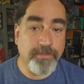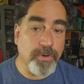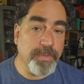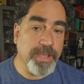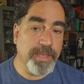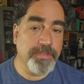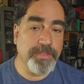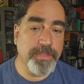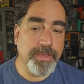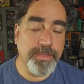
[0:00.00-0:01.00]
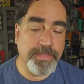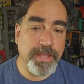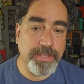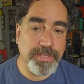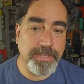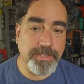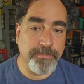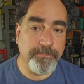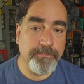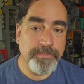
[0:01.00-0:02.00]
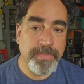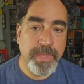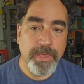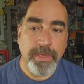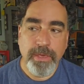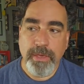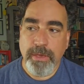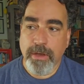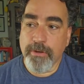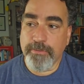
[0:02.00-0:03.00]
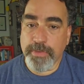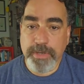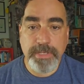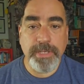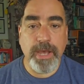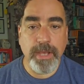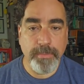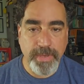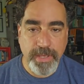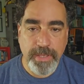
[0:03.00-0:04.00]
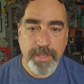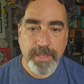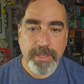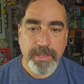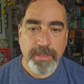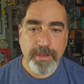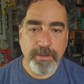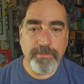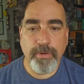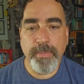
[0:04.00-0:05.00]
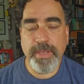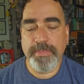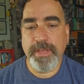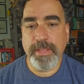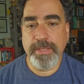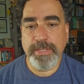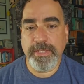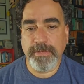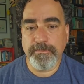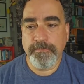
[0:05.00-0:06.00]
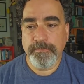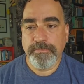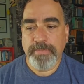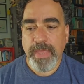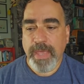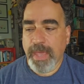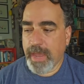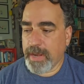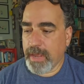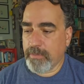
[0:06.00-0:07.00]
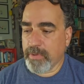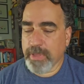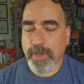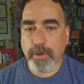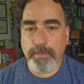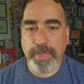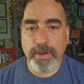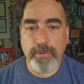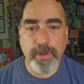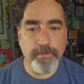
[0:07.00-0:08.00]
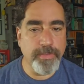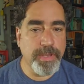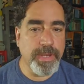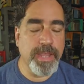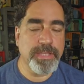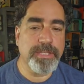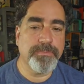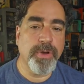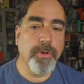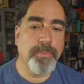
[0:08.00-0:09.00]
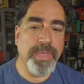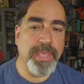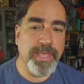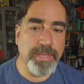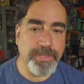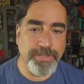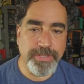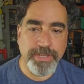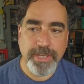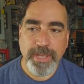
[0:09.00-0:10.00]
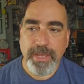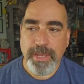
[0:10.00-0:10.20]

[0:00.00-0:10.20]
of Roman Catholicism over the dogma of Roman Catholicism. And I really hope that whoever the next pope is,